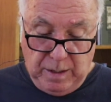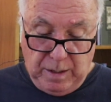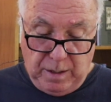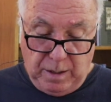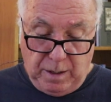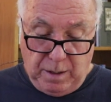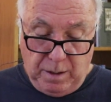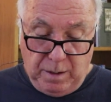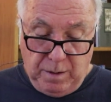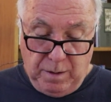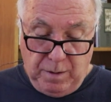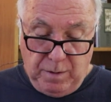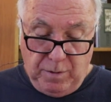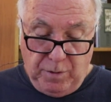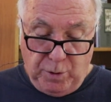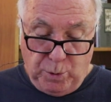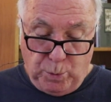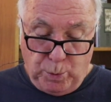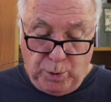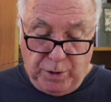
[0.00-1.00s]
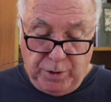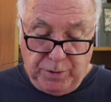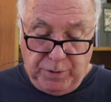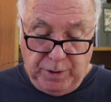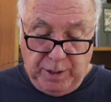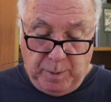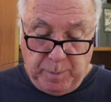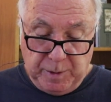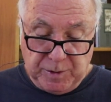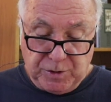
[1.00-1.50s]
the
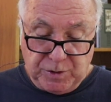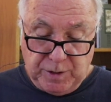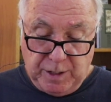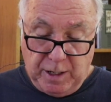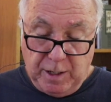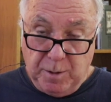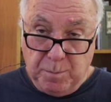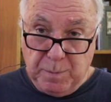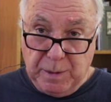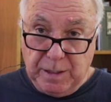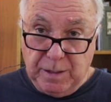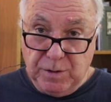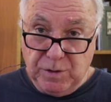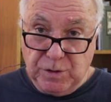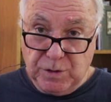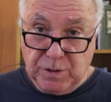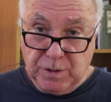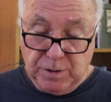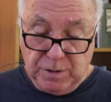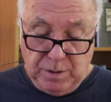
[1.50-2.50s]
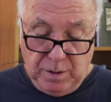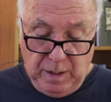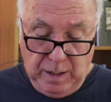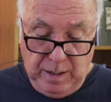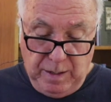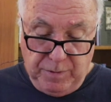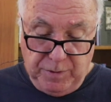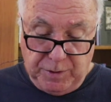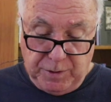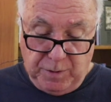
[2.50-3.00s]
word namaste means
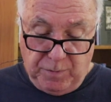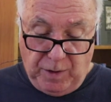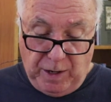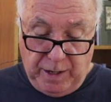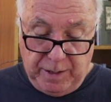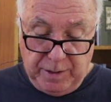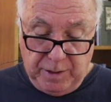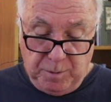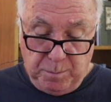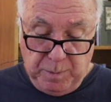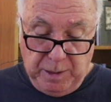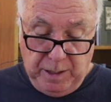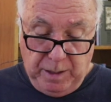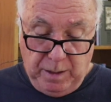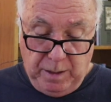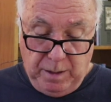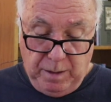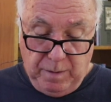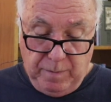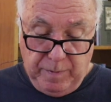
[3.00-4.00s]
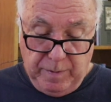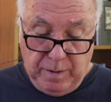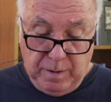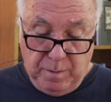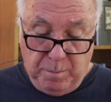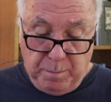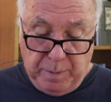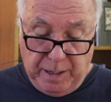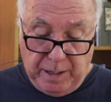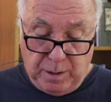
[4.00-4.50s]
the divine in me
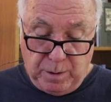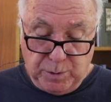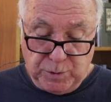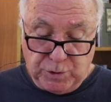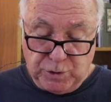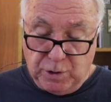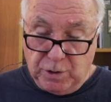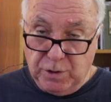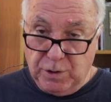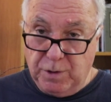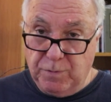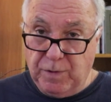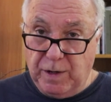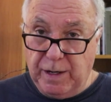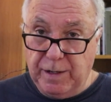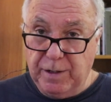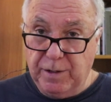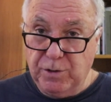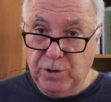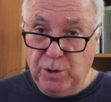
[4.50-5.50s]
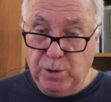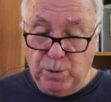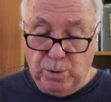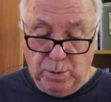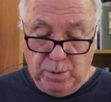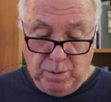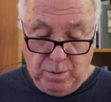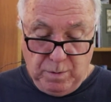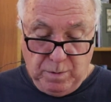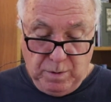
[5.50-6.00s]
bows to the divine in
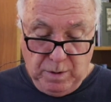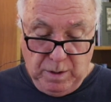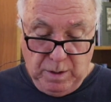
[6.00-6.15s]
you.